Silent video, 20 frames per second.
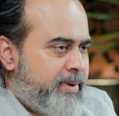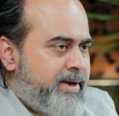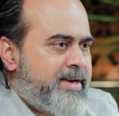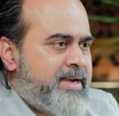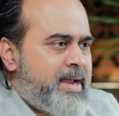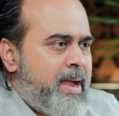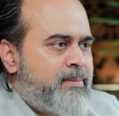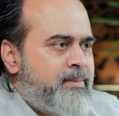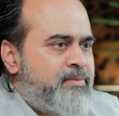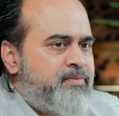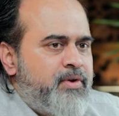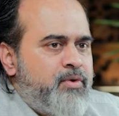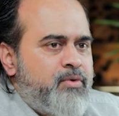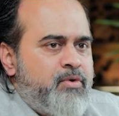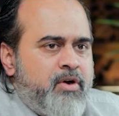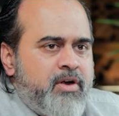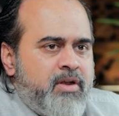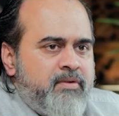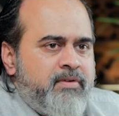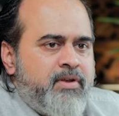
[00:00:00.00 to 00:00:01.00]
So many times
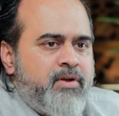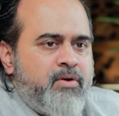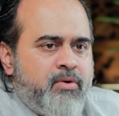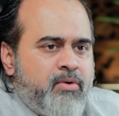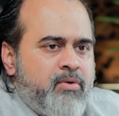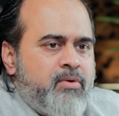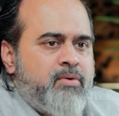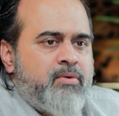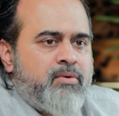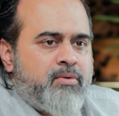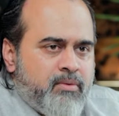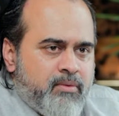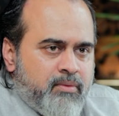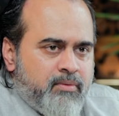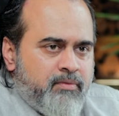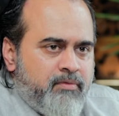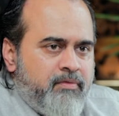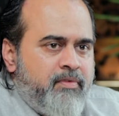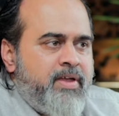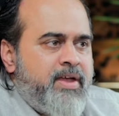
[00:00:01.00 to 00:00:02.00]
we do not even
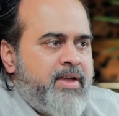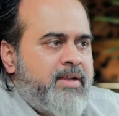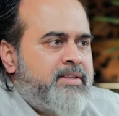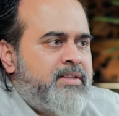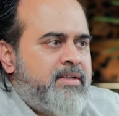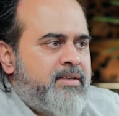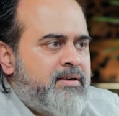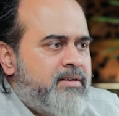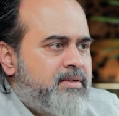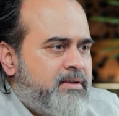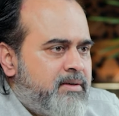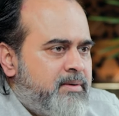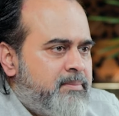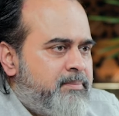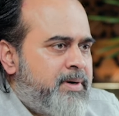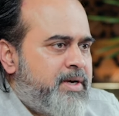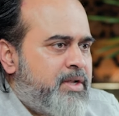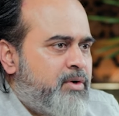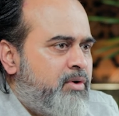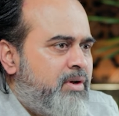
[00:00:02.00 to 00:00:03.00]
know where
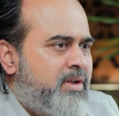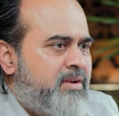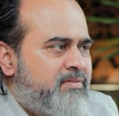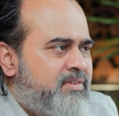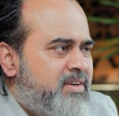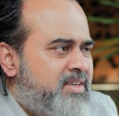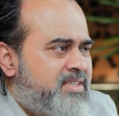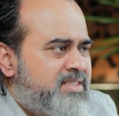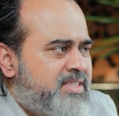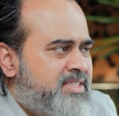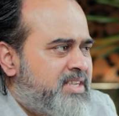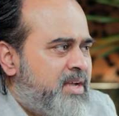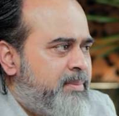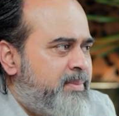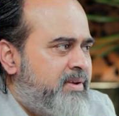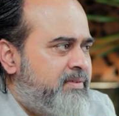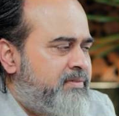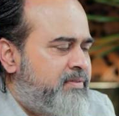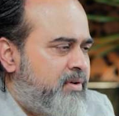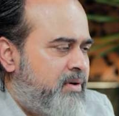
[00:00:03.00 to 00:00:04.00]
the particular verse
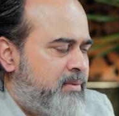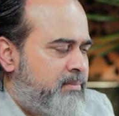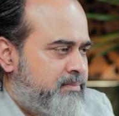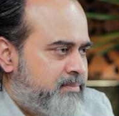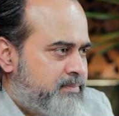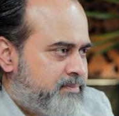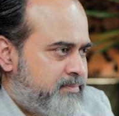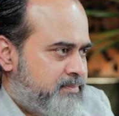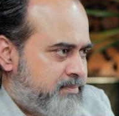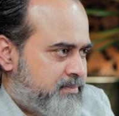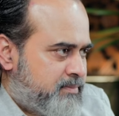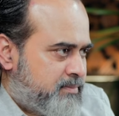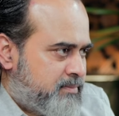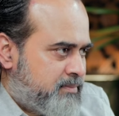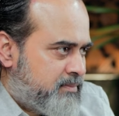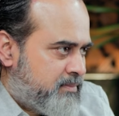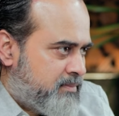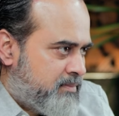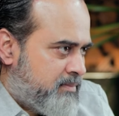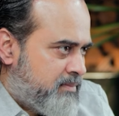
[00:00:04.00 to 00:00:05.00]
is coming from.
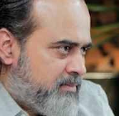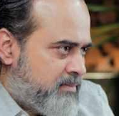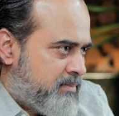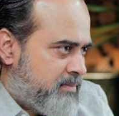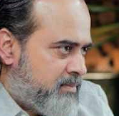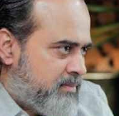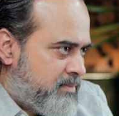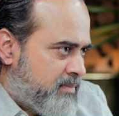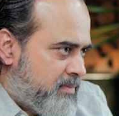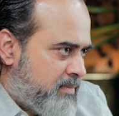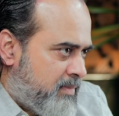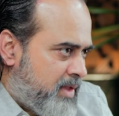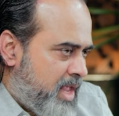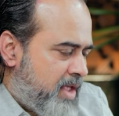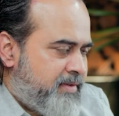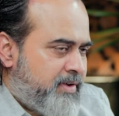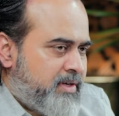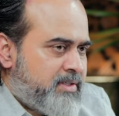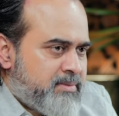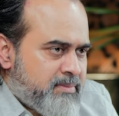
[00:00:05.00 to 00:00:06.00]

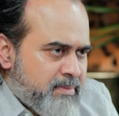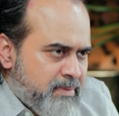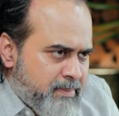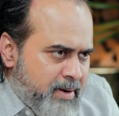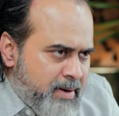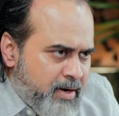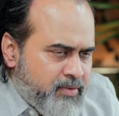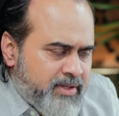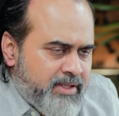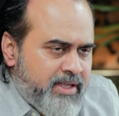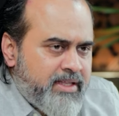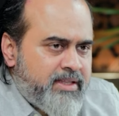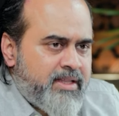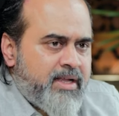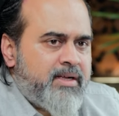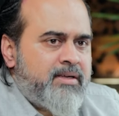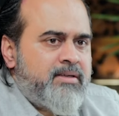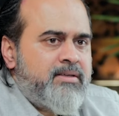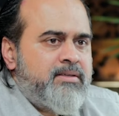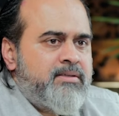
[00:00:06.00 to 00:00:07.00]
Even Bhagavad
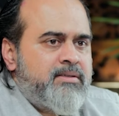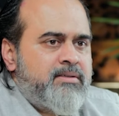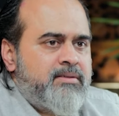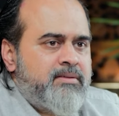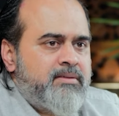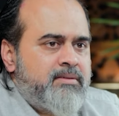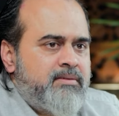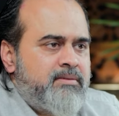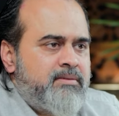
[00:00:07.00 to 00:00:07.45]
Gita,